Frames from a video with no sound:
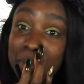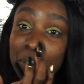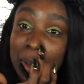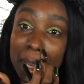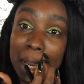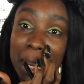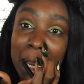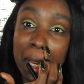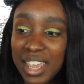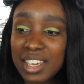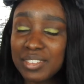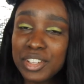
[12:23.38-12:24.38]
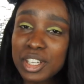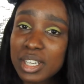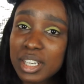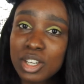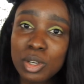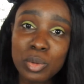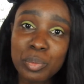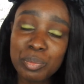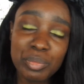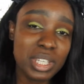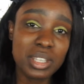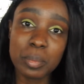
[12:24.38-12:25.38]
to wear? If you're gonna go
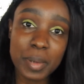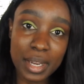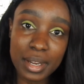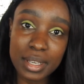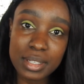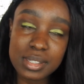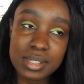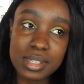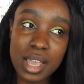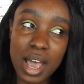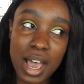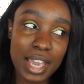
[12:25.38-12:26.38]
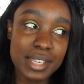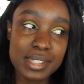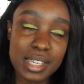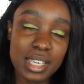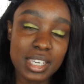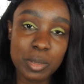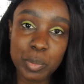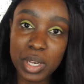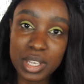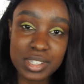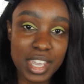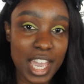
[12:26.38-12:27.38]
meet the parents, I say keep
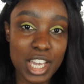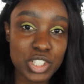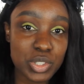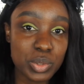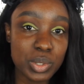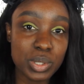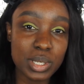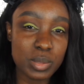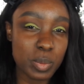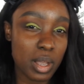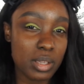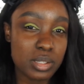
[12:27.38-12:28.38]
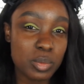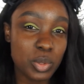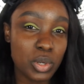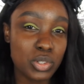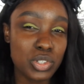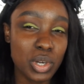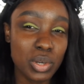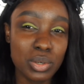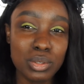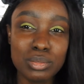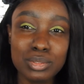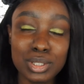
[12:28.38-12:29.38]
it as casual as possible.
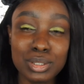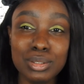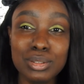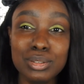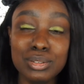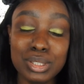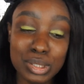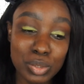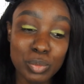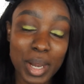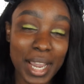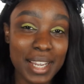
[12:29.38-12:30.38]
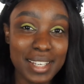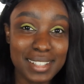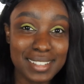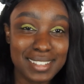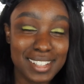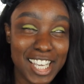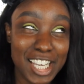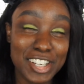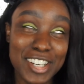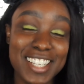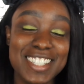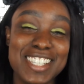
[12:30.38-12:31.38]
Don't do too bright and
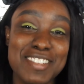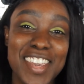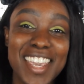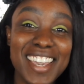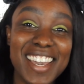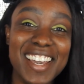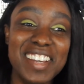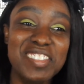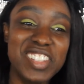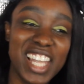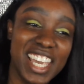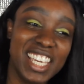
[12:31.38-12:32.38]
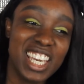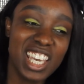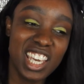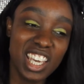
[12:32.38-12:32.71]
crazy makeup. Like,